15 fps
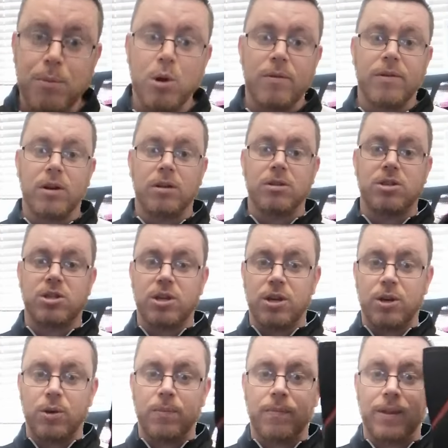moving on
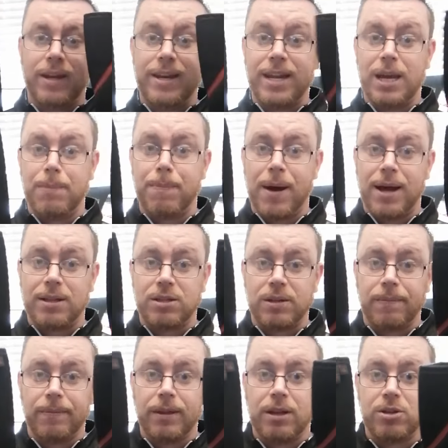to knee
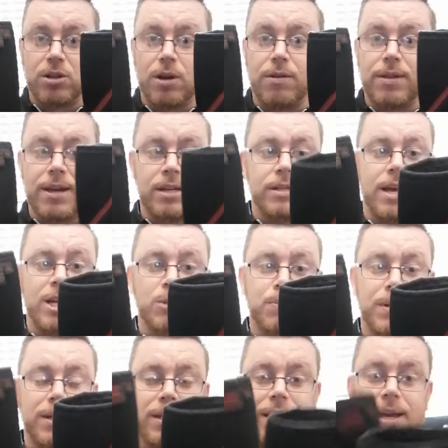pads. So these are
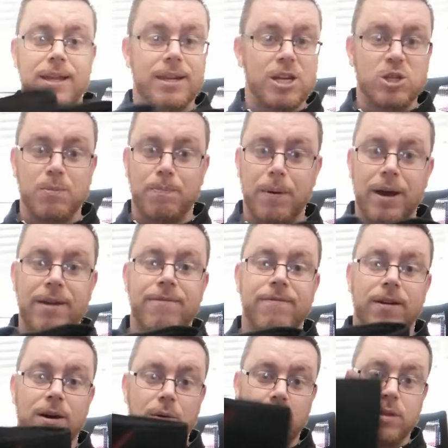SBD, and these are by
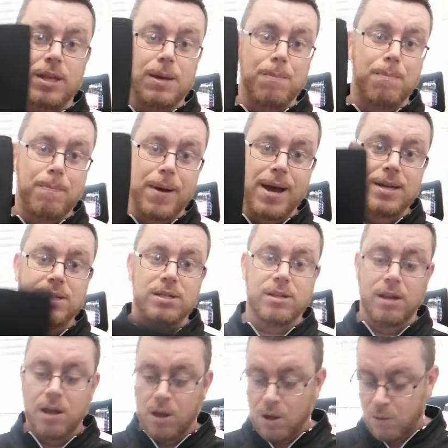far the best
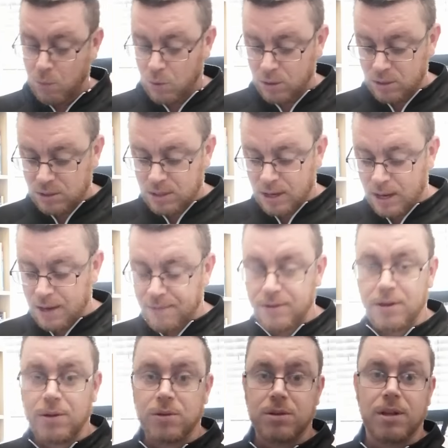ones that I've
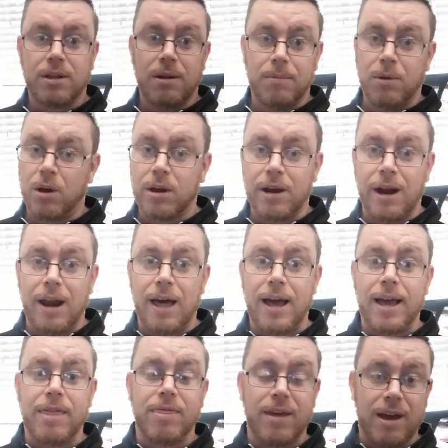used. I'm not going to
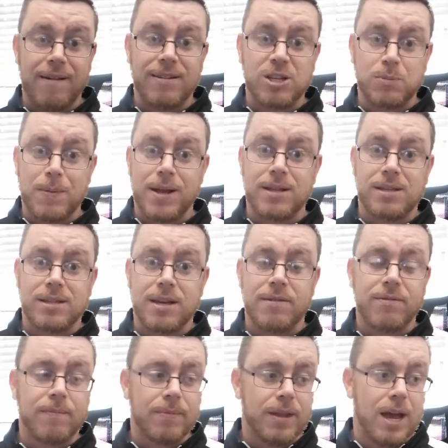lie, they are
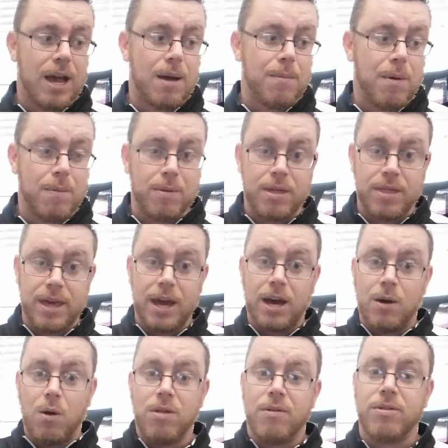expensive, but they
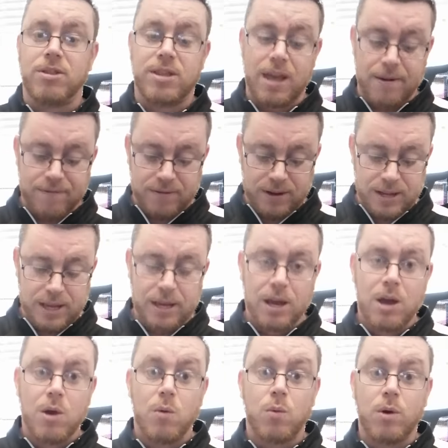are definitely
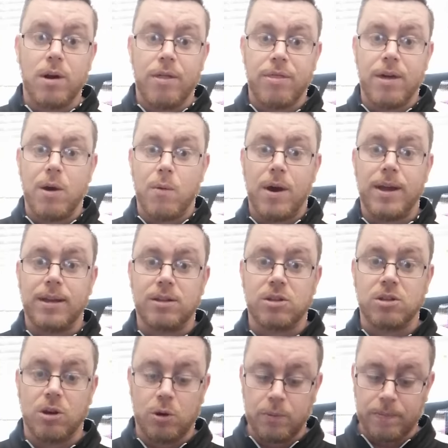worth their weight in
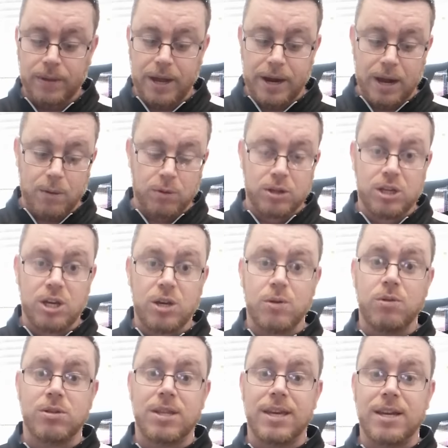salt. And I will
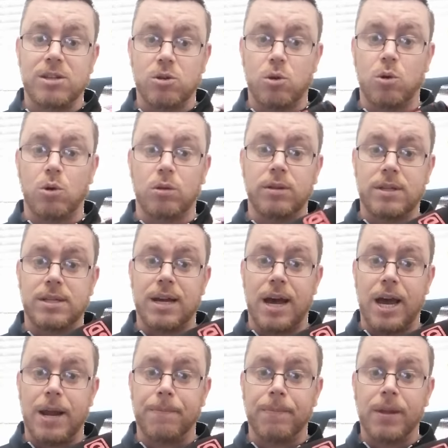use these all the
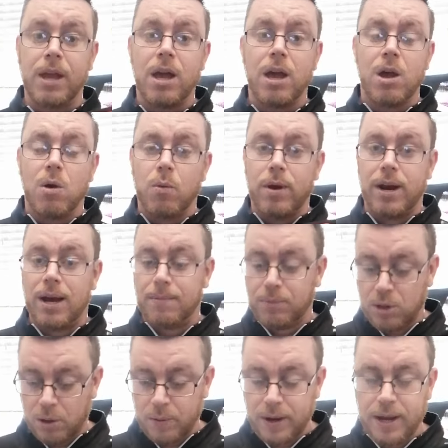time when I'm
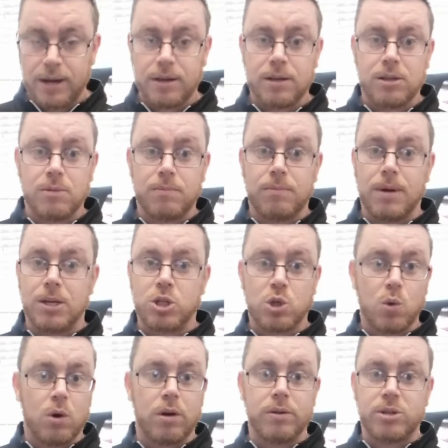doing my
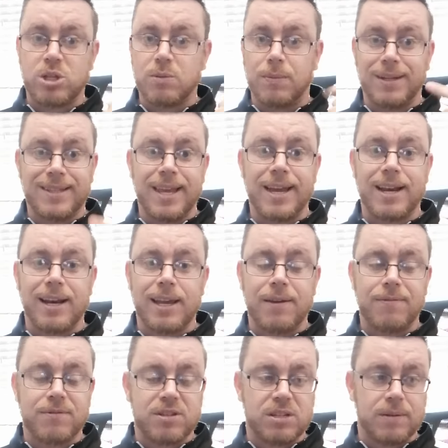squats, my
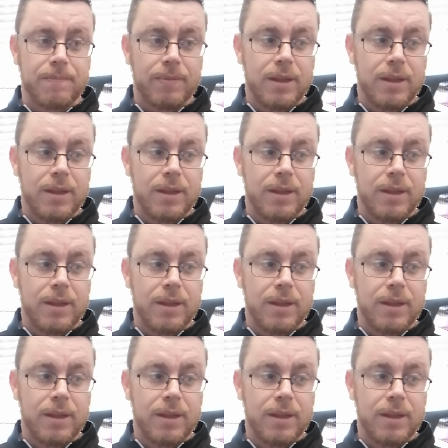deadlifts.